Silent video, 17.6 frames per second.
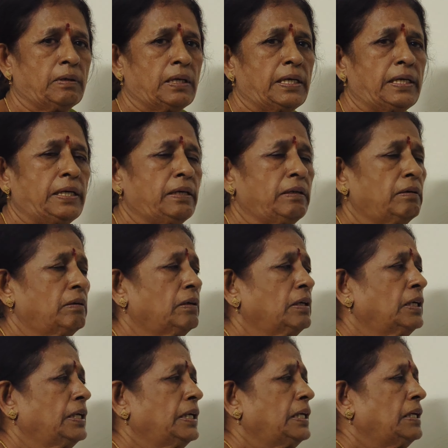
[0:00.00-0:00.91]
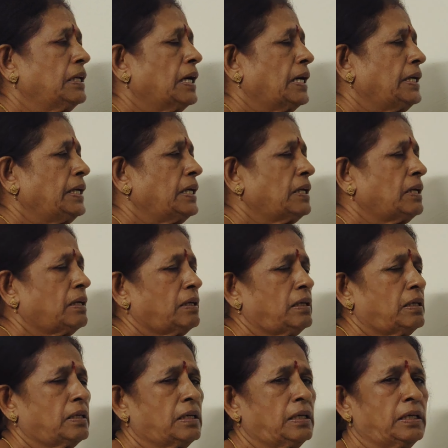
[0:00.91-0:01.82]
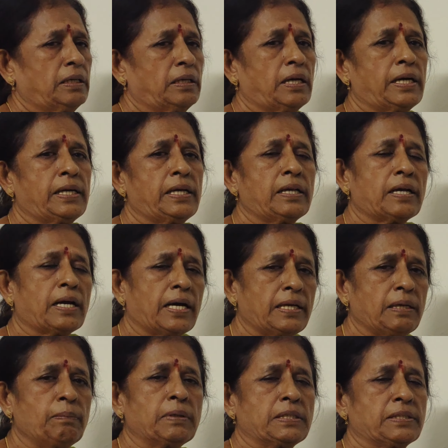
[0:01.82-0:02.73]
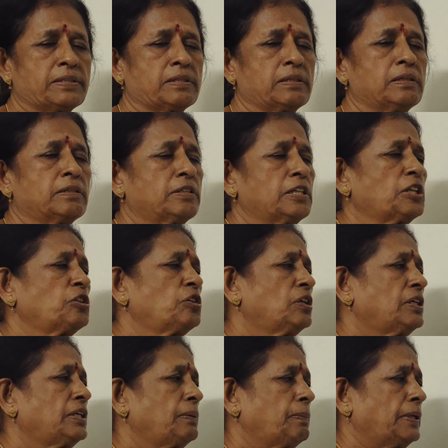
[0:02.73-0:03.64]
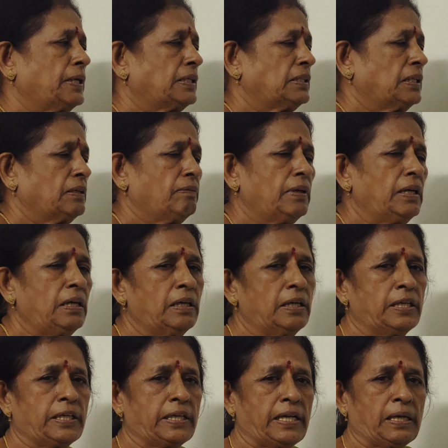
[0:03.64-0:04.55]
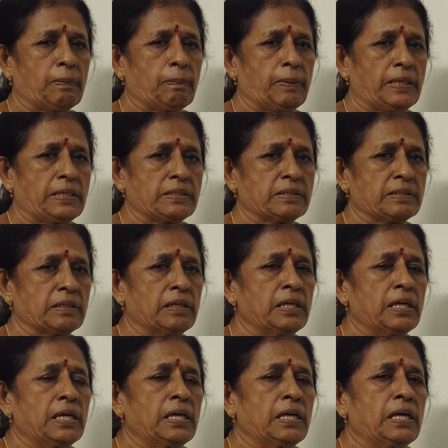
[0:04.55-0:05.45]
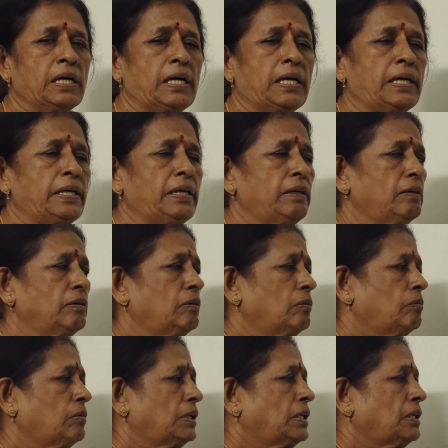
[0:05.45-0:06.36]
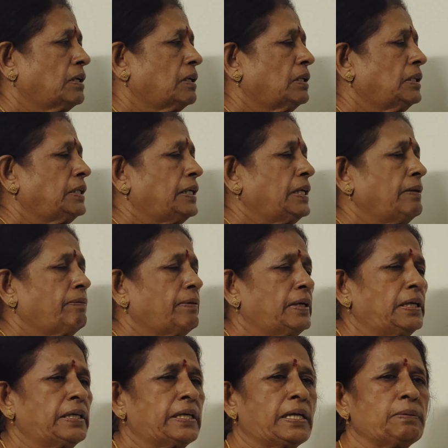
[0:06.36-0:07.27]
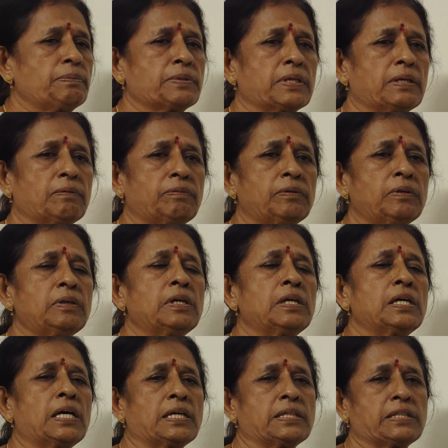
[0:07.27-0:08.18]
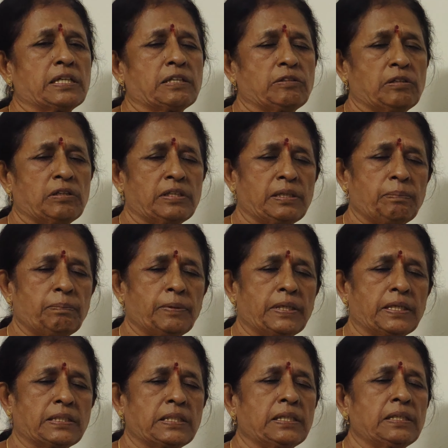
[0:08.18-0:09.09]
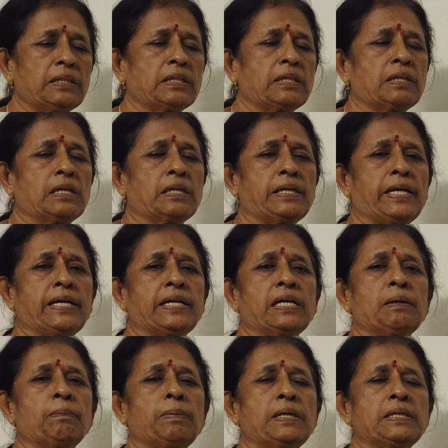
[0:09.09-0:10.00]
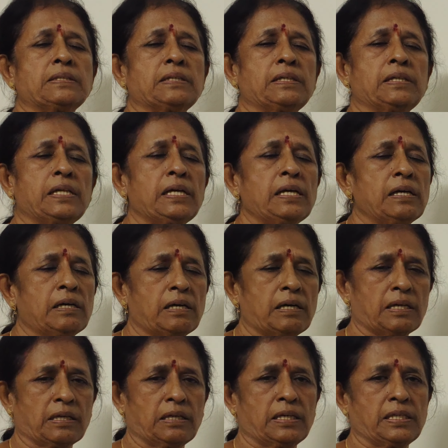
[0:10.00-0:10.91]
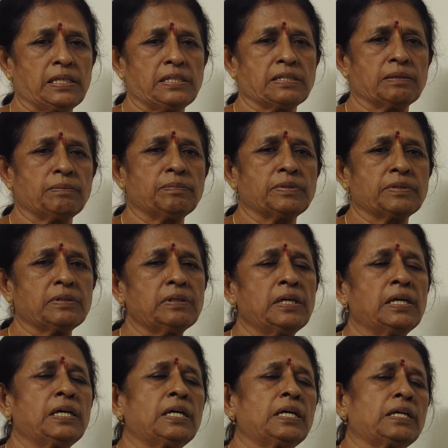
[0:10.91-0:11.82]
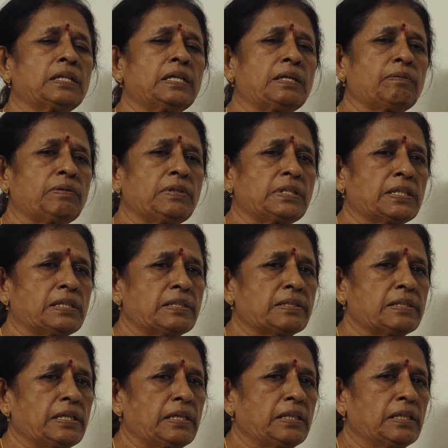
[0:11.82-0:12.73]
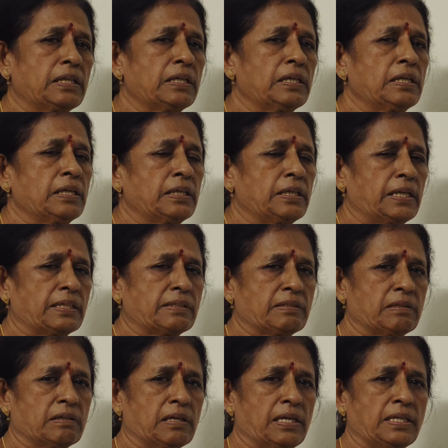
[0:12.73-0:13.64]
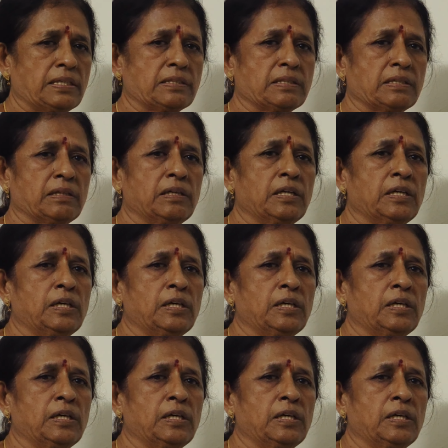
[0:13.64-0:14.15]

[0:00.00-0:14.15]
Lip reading: And in higher animals, sexual reproduction will take place. And what are all the different types of asexual reproduction that are taking place in the organisms, that we shall see in the next class.